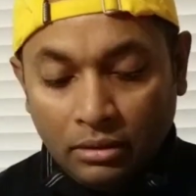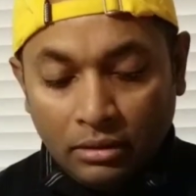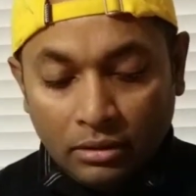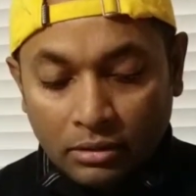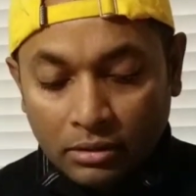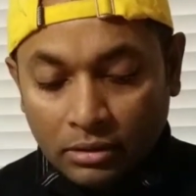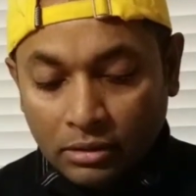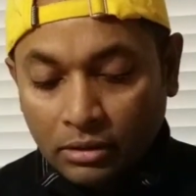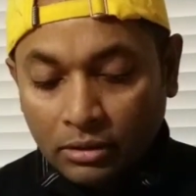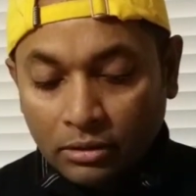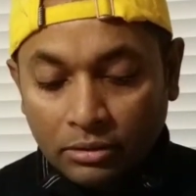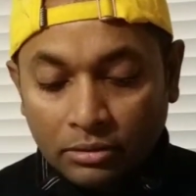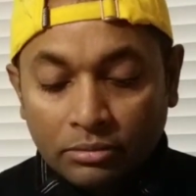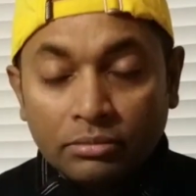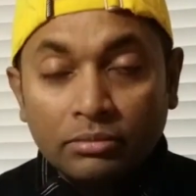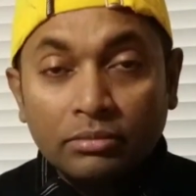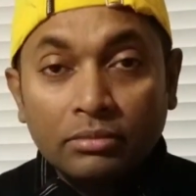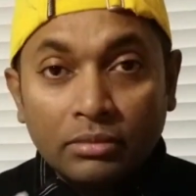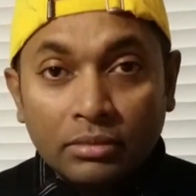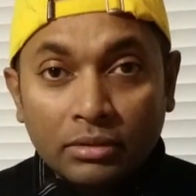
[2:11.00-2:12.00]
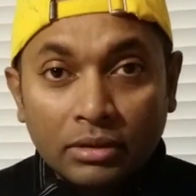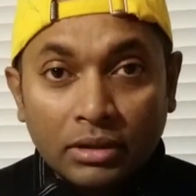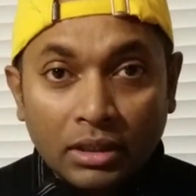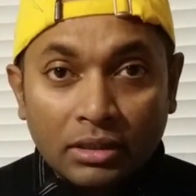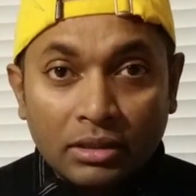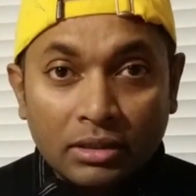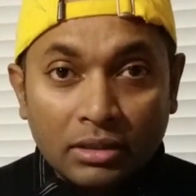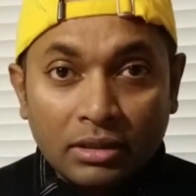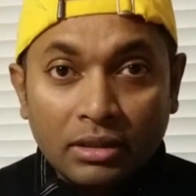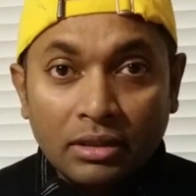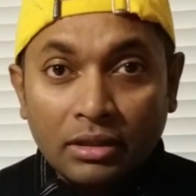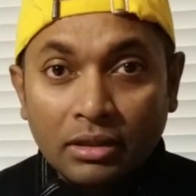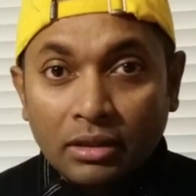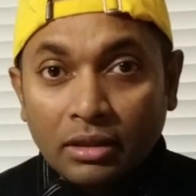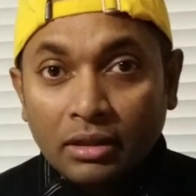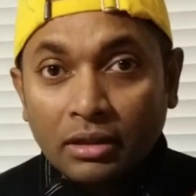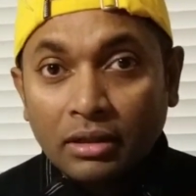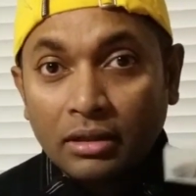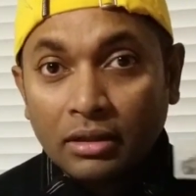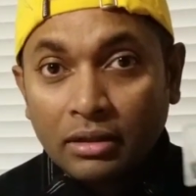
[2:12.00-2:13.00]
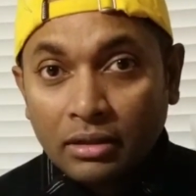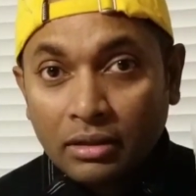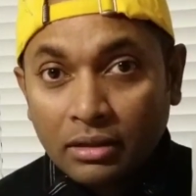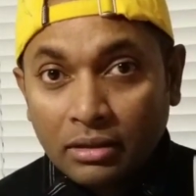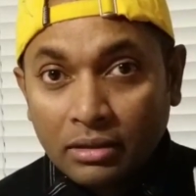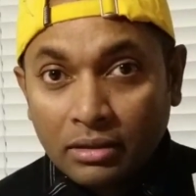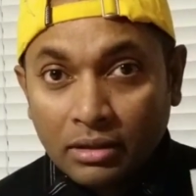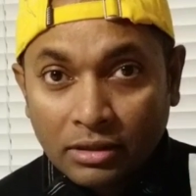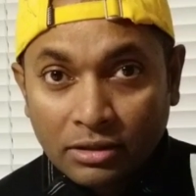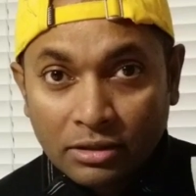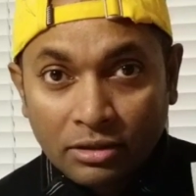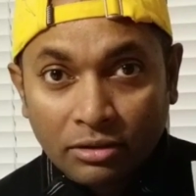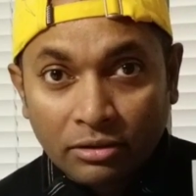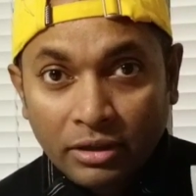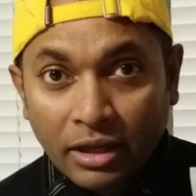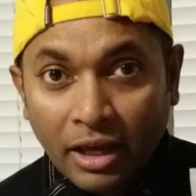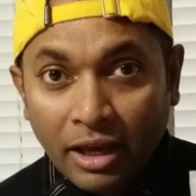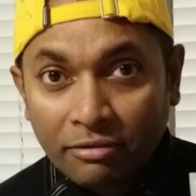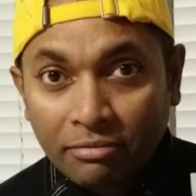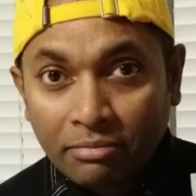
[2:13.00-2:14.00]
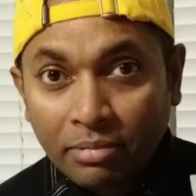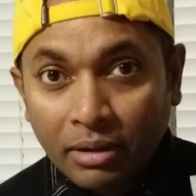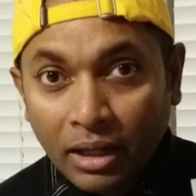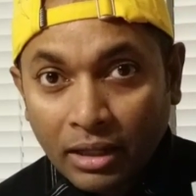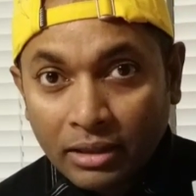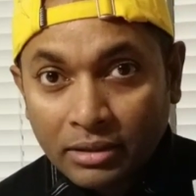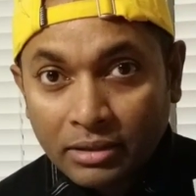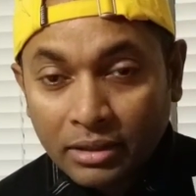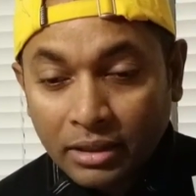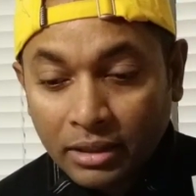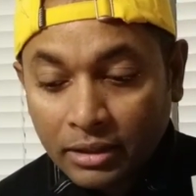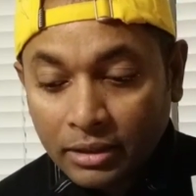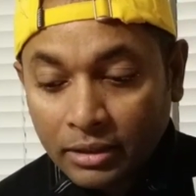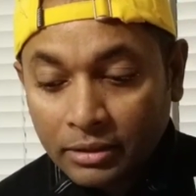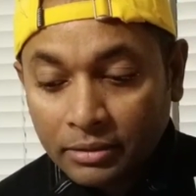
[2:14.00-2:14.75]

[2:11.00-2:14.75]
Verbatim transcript: So this does not have plastic.